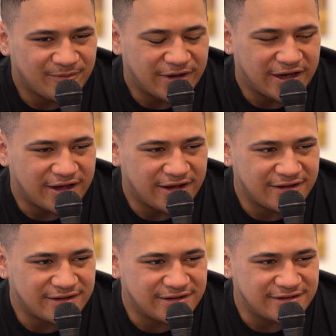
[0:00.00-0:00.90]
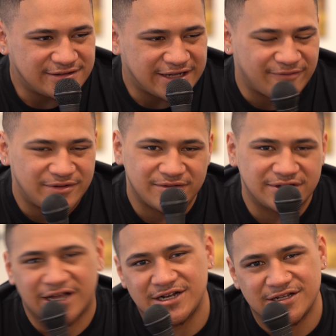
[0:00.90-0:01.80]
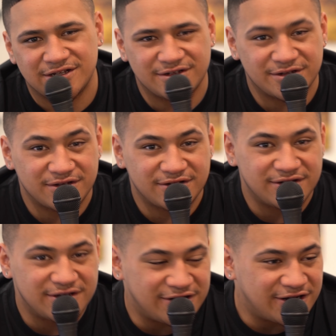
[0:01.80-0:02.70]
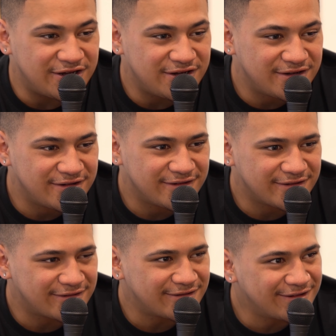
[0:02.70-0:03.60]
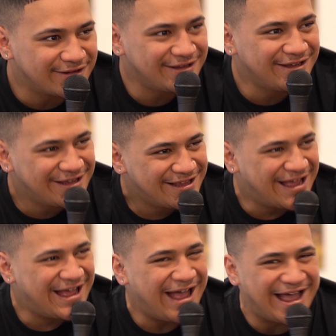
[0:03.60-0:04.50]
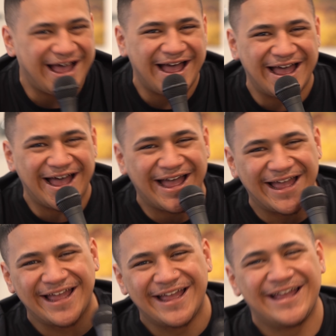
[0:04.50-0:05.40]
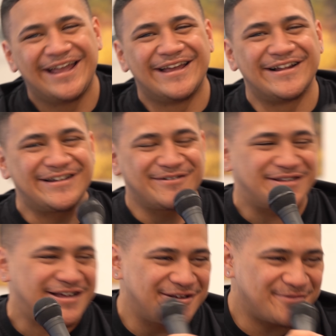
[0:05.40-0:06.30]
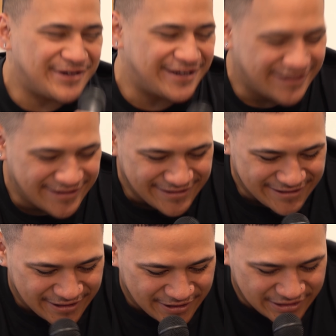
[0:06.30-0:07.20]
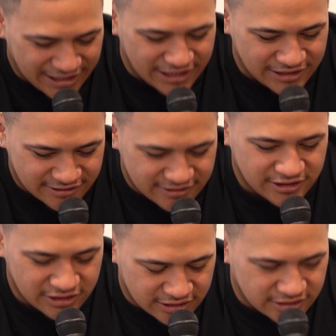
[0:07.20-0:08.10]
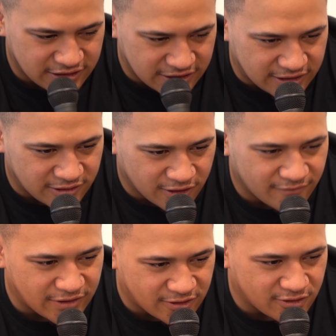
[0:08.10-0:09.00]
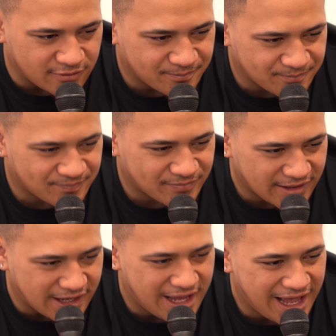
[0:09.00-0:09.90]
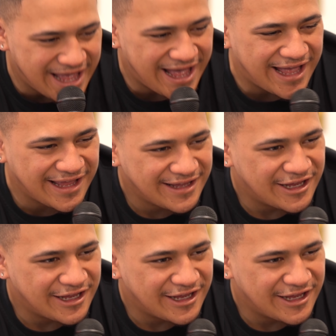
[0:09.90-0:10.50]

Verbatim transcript: But, no, I've never done it, you know. Yeah. I've never done it, but yeah. Next a lot of it get rated. But